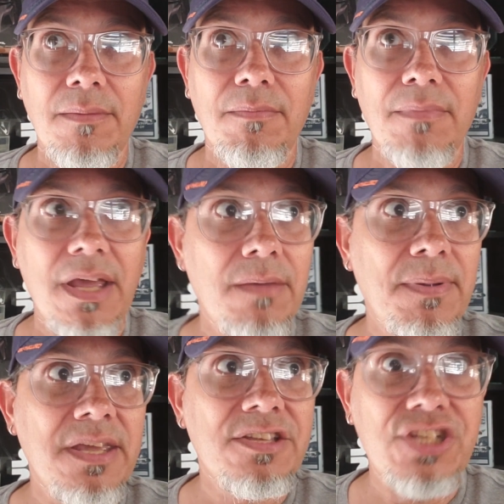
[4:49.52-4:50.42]

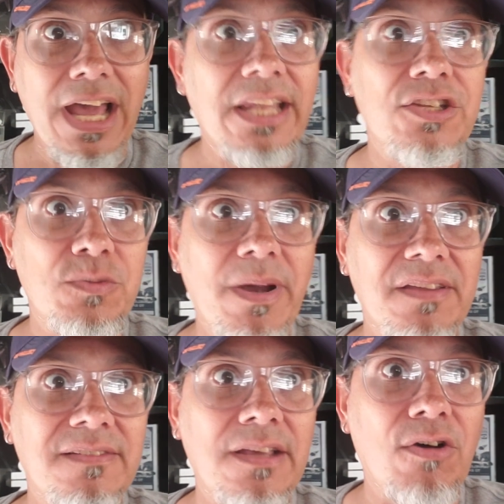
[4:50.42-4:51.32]
maybe challenge
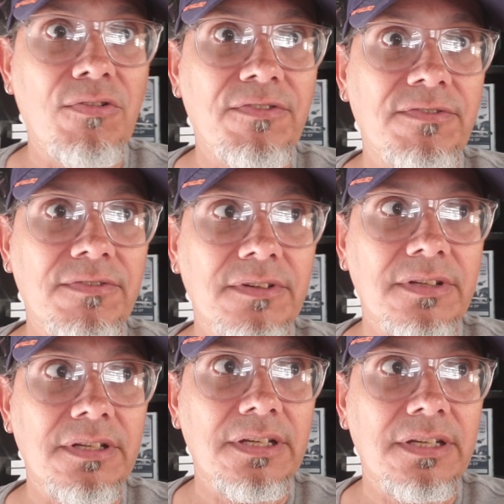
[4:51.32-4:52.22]
myself
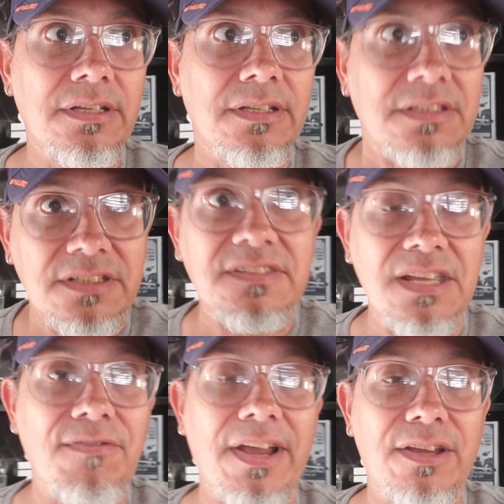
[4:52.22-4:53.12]
to see
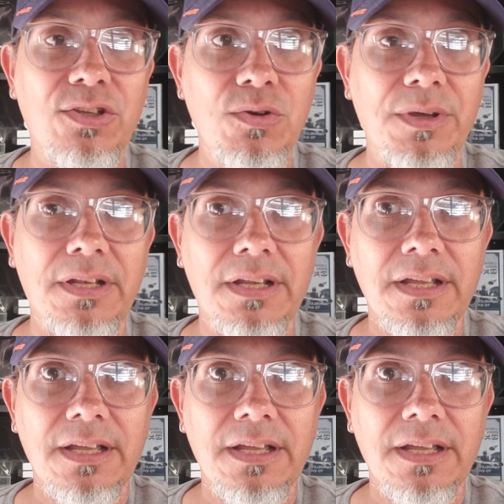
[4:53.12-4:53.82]
if I could do it.